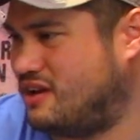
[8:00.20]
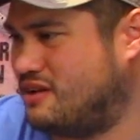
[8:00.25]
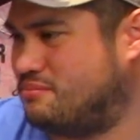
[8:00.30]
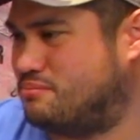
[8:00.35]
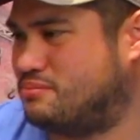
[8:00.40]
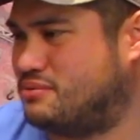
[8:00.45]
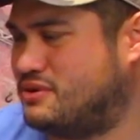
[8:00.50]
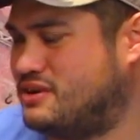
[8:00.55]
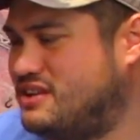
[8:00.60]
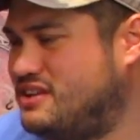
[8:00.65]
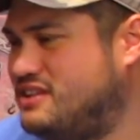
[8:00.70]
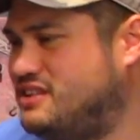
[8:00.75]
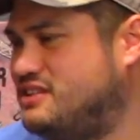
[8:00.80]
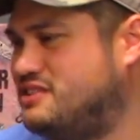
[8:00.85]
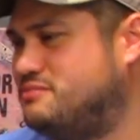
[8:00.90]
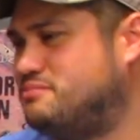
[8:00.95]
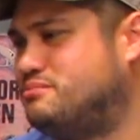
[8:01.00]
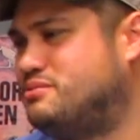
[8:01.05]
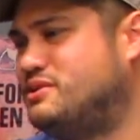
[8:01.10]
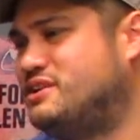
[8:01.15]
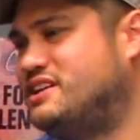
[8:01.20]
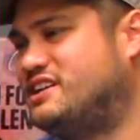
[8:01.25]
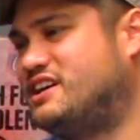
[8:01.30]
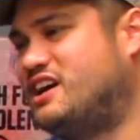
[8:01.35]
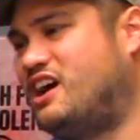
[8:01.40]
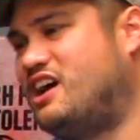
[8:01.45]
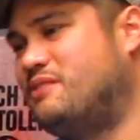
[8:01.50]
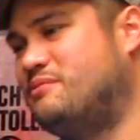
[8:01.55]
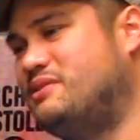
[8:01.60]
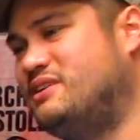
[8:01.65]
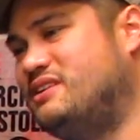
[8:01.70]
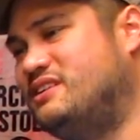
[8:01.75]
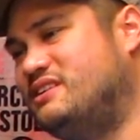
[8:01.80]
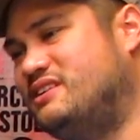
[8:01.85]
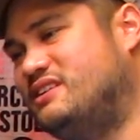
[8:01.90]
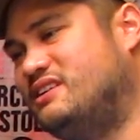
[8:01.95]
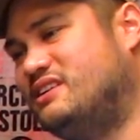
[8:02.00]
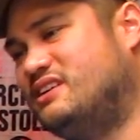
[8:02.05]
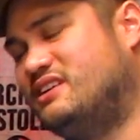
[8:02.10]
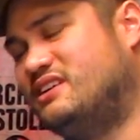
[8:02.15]
pretty
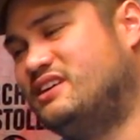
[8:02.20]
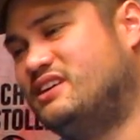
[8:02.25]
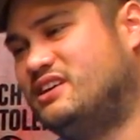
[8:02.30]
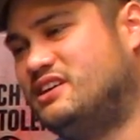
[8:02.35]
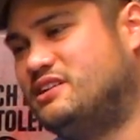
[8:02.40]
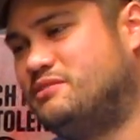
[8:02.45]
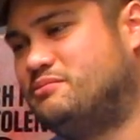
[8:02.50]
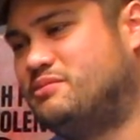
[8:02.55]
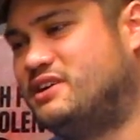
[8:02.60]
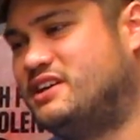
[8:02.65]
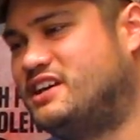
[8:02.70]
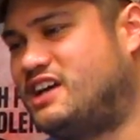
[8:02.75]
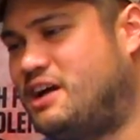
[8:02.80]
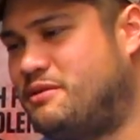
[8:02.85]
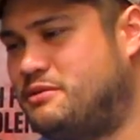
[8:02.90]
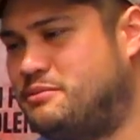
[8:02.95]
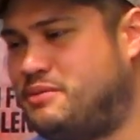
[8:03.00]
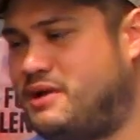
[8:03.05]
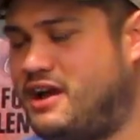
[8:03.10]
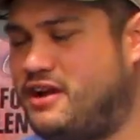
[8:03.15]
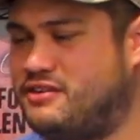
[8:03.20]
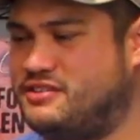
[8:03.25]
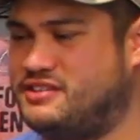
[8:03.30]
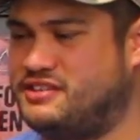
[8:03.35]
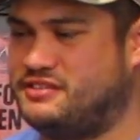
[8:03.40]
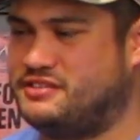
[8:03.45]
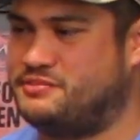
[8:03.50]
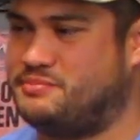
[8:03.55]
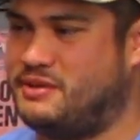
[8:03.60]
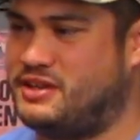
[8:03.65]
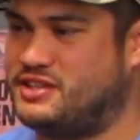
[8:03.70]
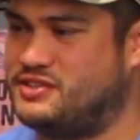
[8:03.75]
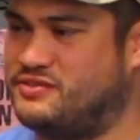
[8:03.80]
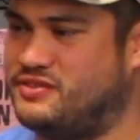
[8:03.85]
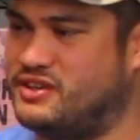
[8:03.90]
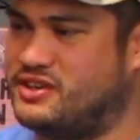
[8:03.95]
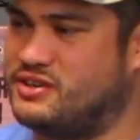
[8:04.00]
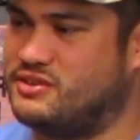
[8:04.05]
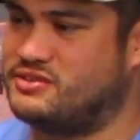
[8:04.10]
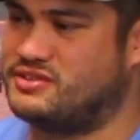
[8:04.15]
common Power Team space
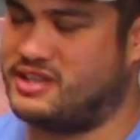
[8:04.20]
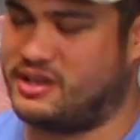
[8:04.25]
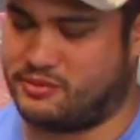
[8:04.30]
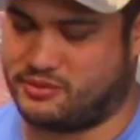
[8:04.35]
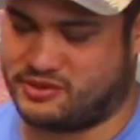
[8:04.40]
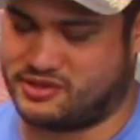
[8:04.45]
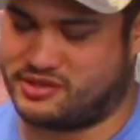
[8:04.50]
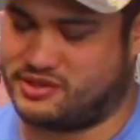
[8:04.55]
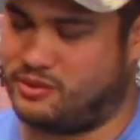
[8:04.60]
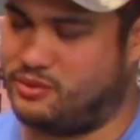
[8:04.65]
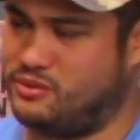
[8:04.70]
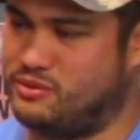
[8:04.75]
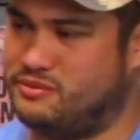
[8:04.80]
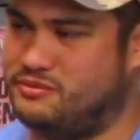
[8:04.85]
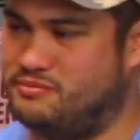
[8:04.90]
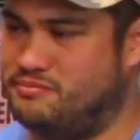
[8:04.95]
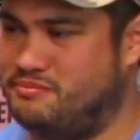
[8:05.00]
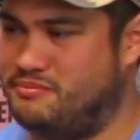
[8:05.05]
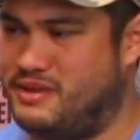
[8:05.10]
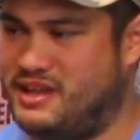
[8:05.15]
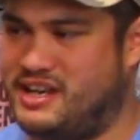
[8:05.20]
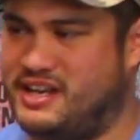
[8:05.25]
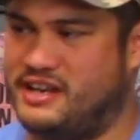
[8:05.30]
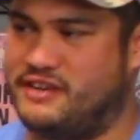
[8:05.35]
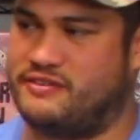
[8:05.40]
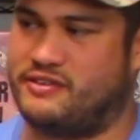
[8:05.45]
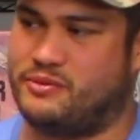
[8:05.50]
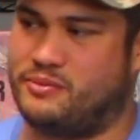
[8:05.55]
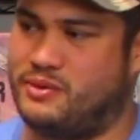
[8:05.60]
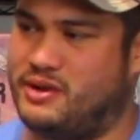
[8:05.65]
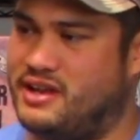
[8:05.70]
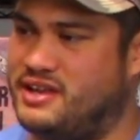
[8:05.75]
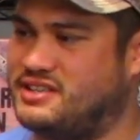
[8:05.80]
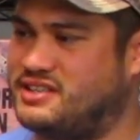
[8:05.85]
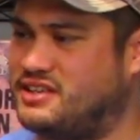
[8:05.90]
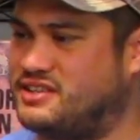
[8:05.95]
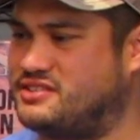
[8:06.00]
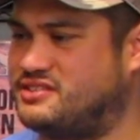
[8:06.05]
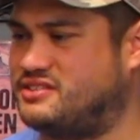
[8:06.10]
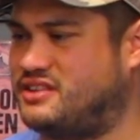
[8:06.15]
figures. They were sold many different ways.
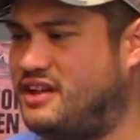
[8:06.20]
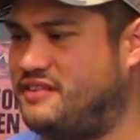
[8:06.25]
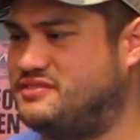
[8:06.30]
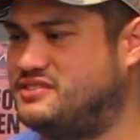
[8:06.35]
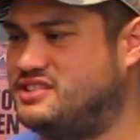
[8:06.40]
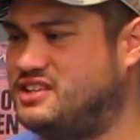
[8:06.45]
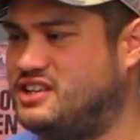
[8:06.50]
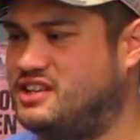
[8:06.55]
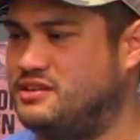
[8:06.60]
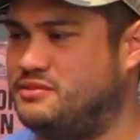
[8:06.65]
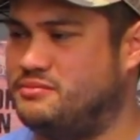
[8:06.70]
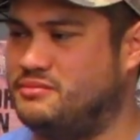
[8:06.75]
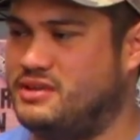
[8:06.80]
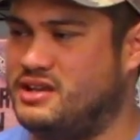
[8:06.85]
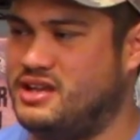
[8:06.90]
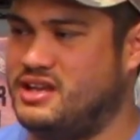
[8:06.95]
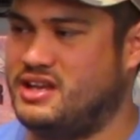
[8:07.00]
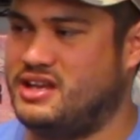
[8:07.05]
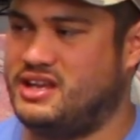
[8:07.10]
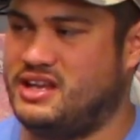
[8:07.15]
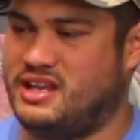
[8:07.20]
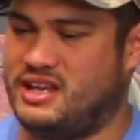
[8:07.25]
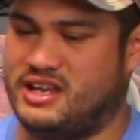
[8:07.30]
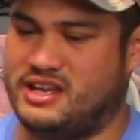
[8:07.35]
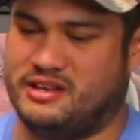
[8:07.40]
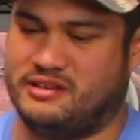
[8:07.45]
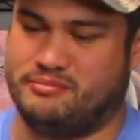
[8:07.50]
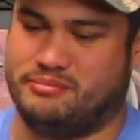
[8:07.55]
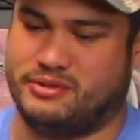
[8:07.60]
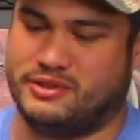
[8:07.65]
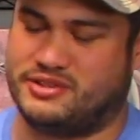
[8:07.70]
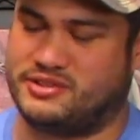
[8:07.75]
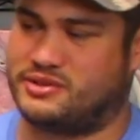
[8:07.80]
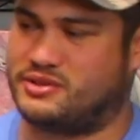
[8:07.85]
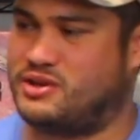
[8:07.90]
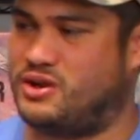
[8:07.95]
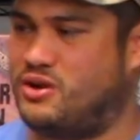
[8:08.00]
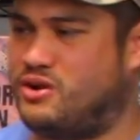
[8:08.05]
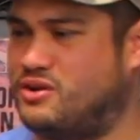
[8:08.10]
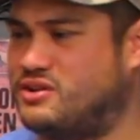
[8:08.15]
I've seen them in blister
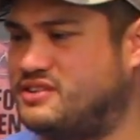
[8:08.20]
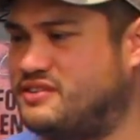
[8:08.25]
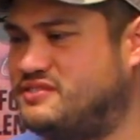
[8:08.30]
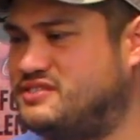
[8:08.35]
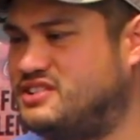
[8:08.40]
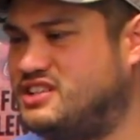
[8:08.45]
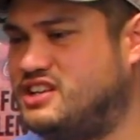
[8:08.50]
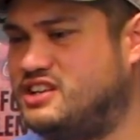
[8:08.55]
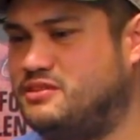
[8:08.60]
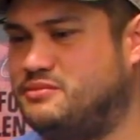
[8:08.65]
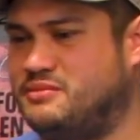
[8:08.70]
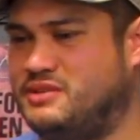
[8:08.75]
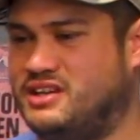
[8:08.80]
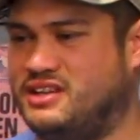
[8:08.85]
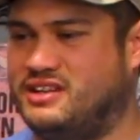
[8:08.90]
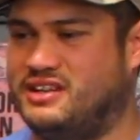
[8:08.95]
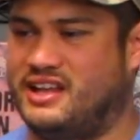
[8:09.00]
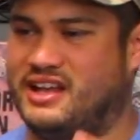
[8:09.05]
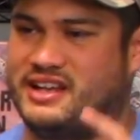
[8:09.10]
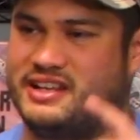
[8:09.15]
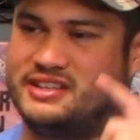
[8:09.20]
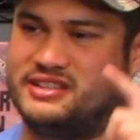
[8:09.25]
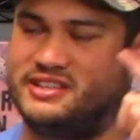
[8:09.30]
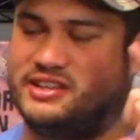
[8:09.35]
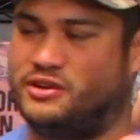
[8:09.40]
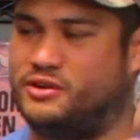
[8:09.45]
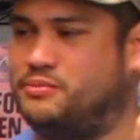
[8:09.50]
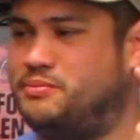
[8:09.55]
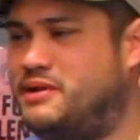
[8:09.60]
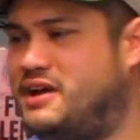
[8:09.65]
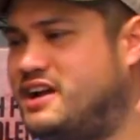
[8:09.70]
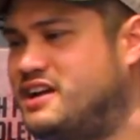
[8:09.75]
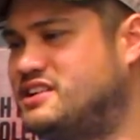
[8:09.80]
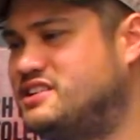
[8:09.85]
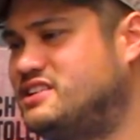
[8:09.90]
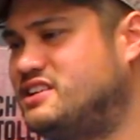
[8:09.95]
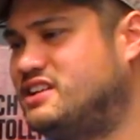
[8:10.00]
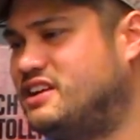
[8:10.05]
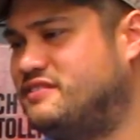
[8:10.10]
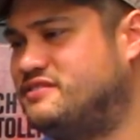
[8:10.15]
cards. I've seen them in single
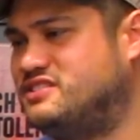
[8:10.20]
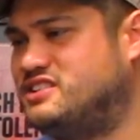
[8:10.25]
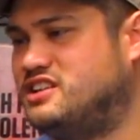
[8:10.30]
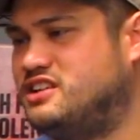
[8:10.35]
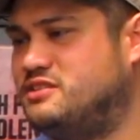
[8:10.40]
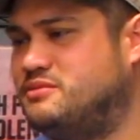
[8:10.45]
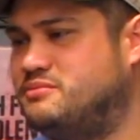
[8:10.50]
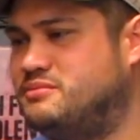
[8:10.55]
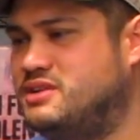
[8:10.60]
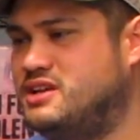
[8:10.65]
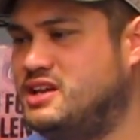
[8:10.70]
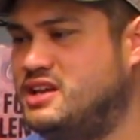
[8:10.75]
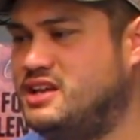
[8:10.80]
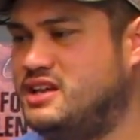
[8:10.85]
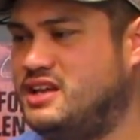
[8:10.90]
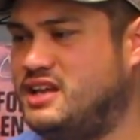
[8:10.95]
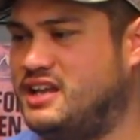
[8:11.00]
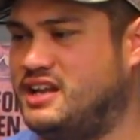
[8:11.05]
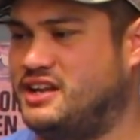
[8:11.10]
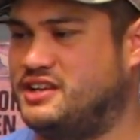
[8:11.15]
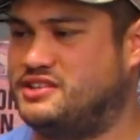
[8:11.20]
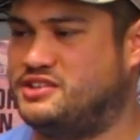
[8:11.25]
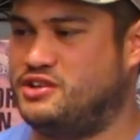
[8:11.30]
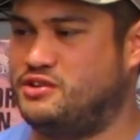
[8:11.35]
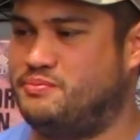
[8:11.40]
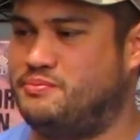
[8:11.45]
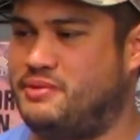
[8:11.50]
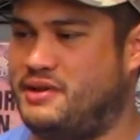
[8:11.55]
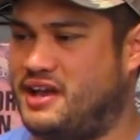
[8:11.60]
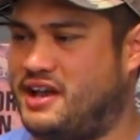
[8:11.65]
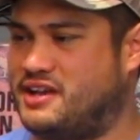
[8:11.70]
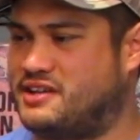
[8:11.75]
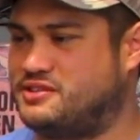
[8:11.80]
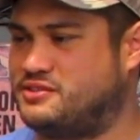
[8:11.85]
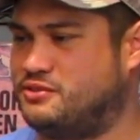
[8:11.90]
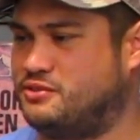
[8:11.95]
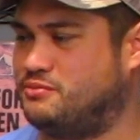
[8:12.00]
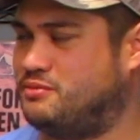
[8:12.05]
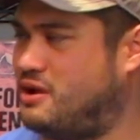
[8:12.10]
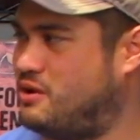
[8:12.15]
packaging. I've seen them in a 2-pack
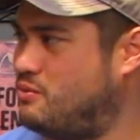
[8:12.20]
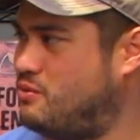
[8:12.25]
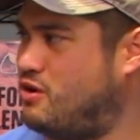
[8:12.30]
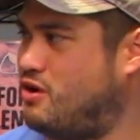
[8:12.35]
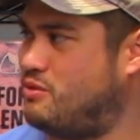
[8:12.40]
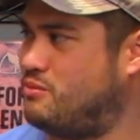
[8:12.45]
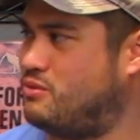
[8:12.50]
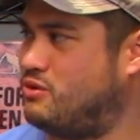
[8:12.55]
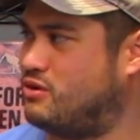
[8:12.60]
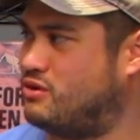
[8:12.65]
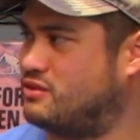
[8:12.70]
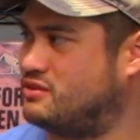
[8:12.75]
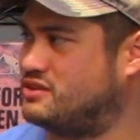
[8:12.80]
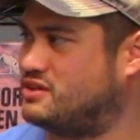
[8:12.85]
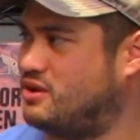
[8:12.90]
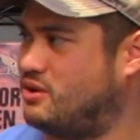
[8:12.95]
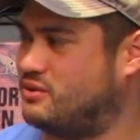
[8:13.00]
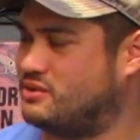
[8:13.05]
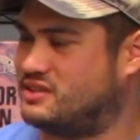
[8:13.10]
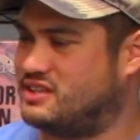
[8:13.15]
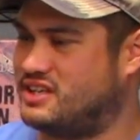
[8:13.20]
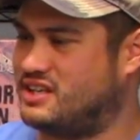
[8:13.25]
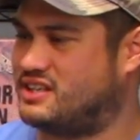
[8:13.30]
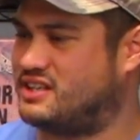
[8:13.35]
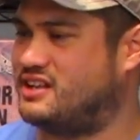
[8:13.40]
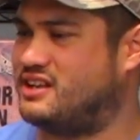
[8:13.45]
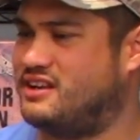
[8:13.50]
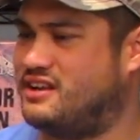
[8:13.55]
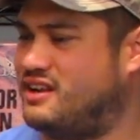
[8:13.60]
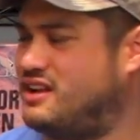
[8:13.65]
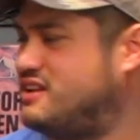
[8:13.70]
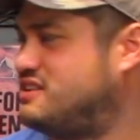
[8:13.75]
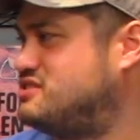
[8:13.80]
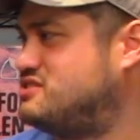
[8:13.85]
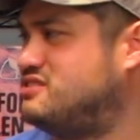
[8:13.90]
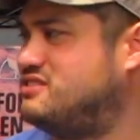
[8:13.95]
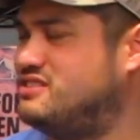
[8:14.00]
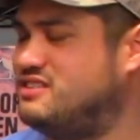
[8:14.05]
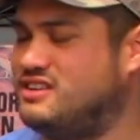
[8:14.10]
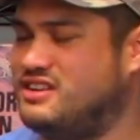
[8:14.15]
sold by Walmart called Kick
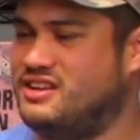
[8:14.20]
Connection.